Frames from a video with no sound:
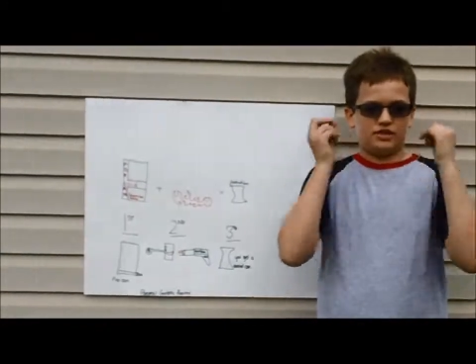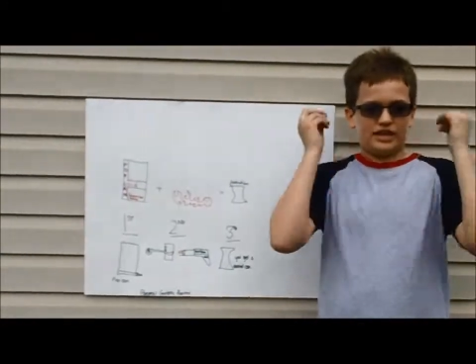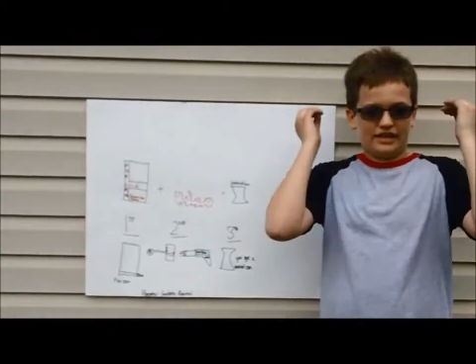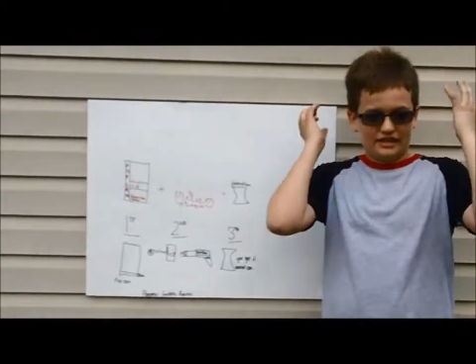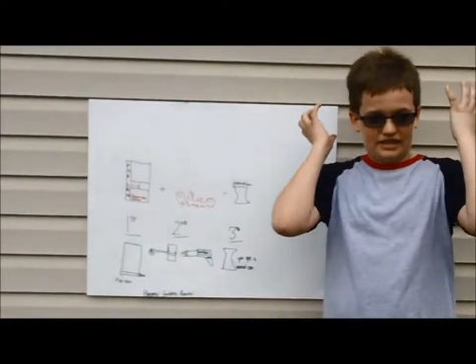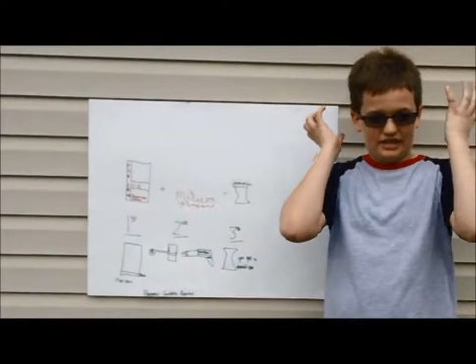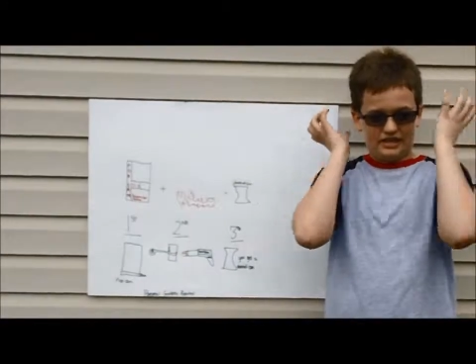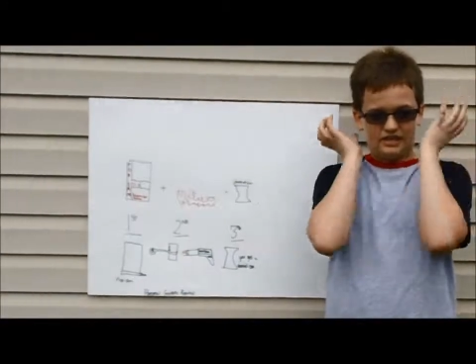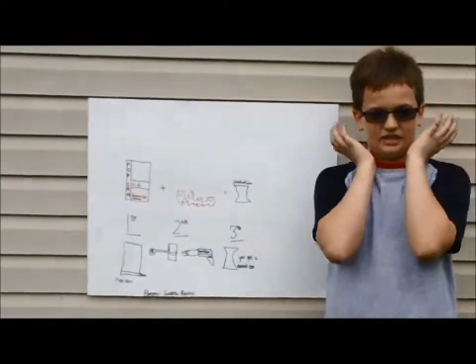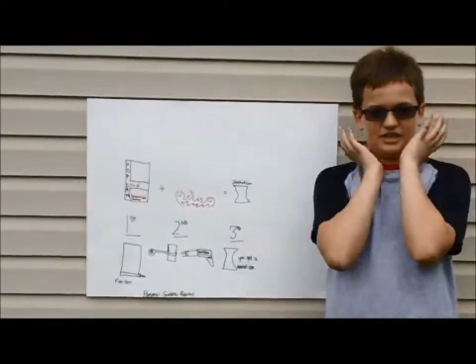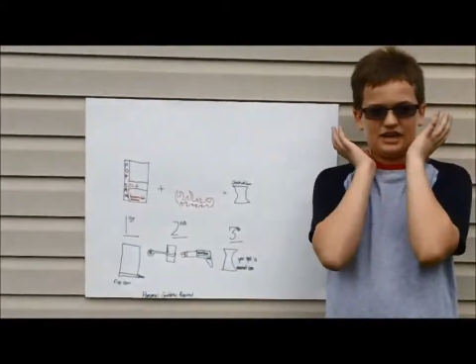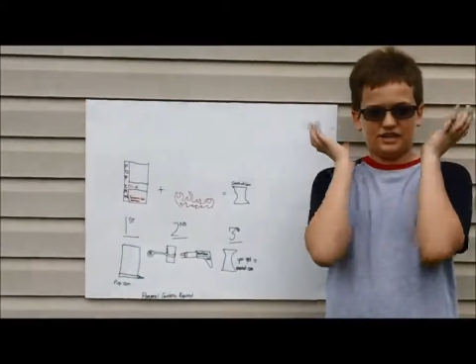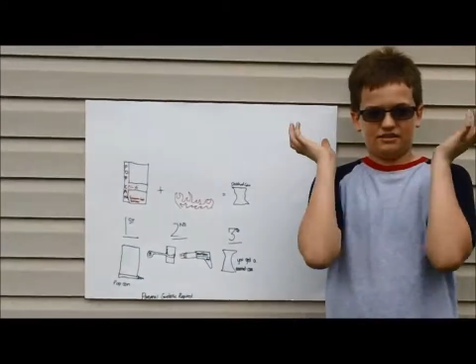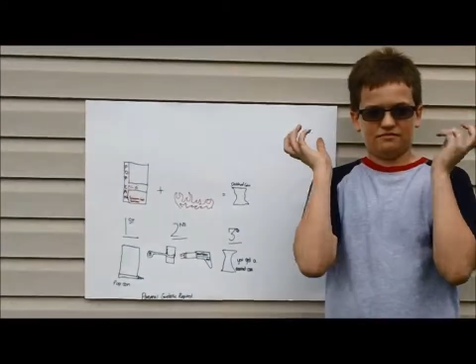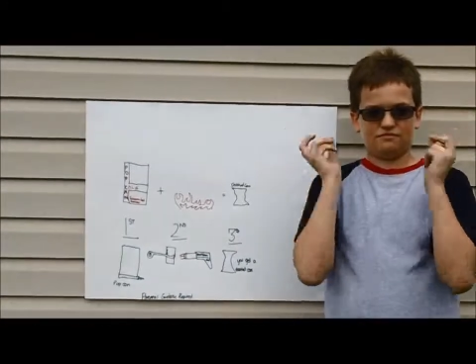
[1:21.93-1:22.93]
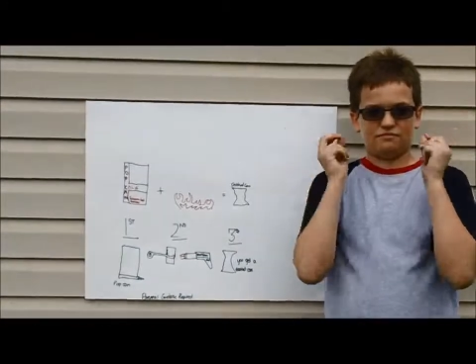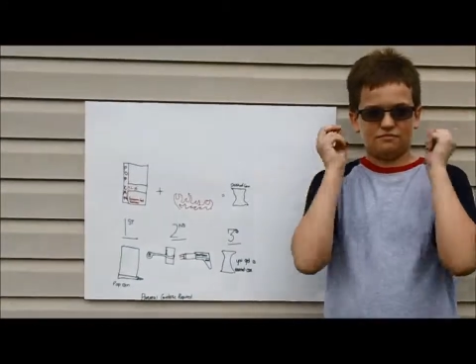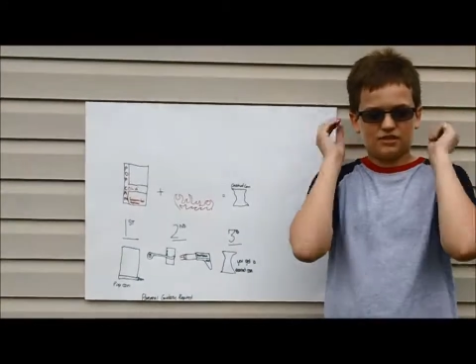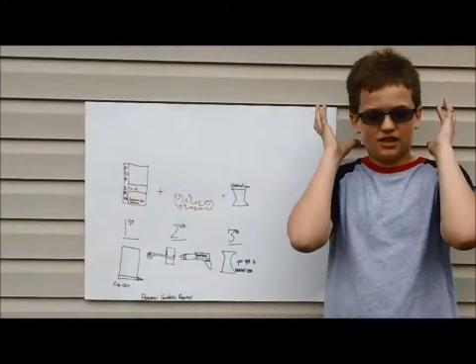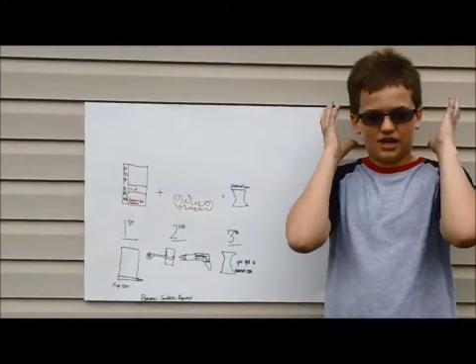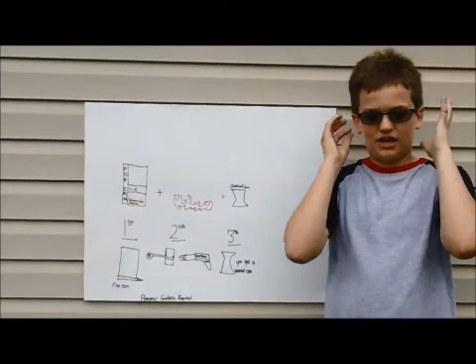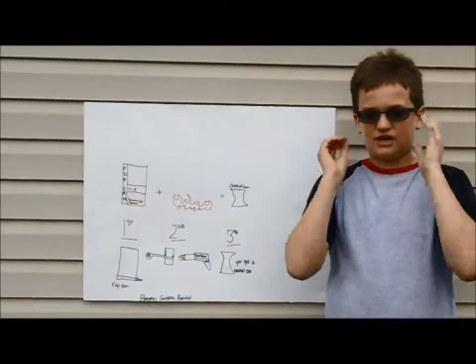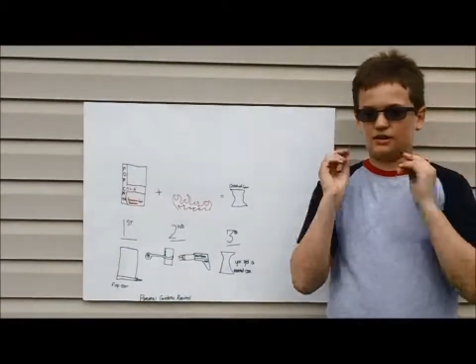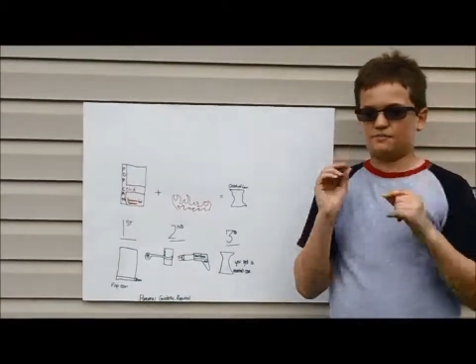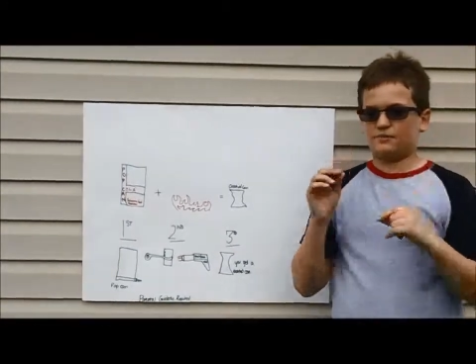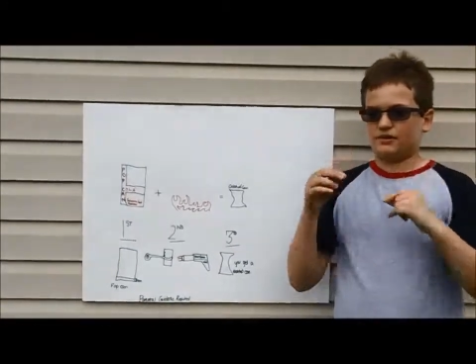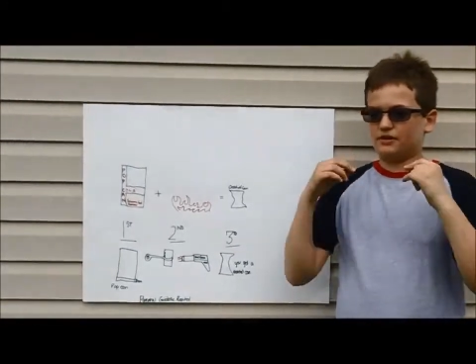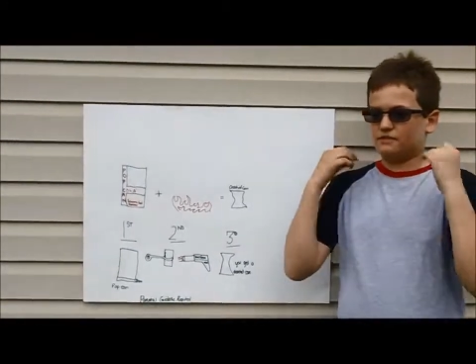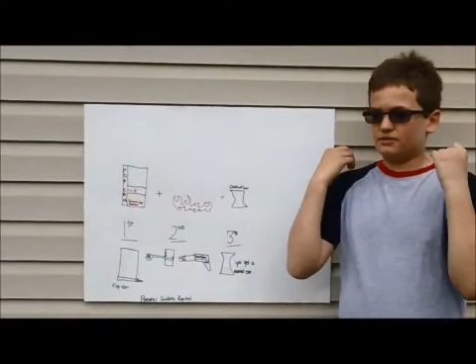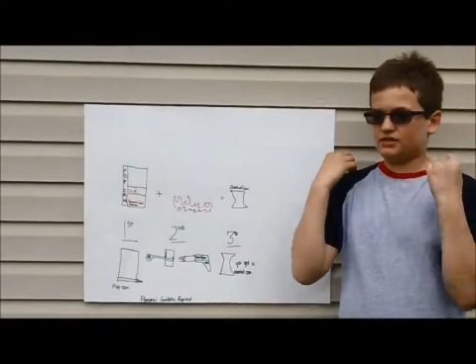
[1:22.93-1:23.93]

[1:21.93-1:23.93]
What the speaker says: and they kind of clog up your ear.